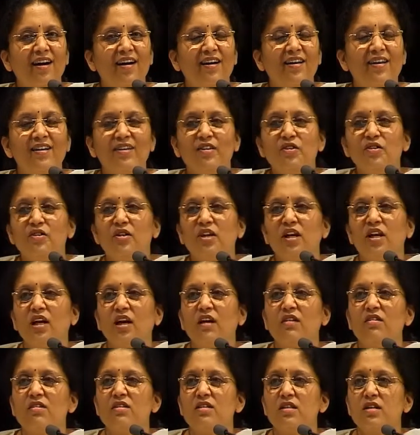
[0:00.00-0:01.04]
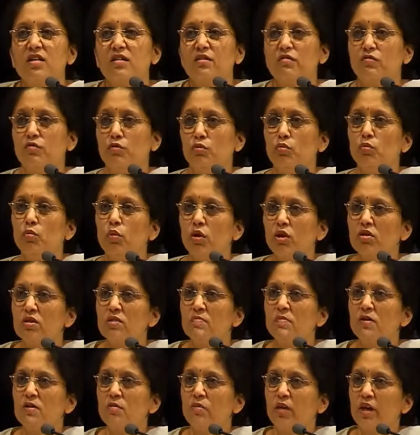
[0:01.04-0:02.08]
Then you turn around and say, if you want to
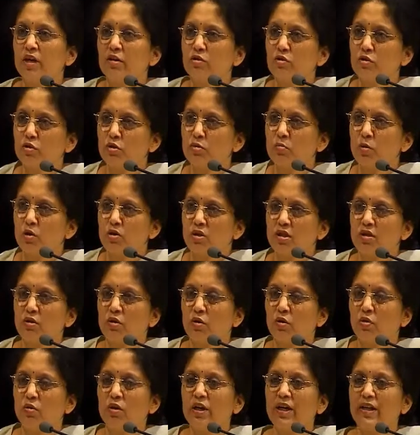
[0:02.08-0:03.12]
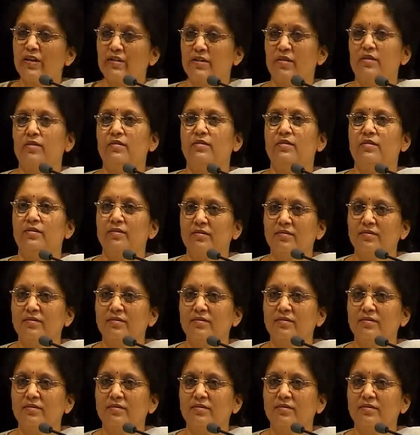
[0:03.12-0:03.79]
speak, why don't you sponsor your own lectures?